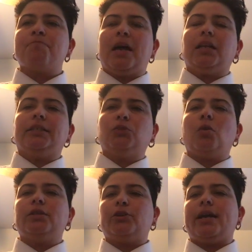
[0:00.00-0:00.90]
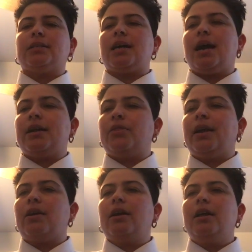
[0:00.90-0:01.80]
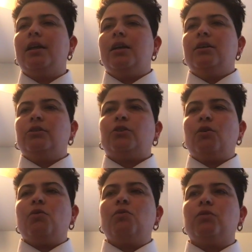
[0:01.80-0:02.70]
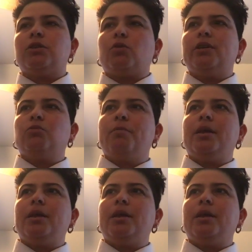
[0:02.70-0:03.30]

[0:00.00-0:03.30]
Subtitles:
at least one trans guy in there. So the stories will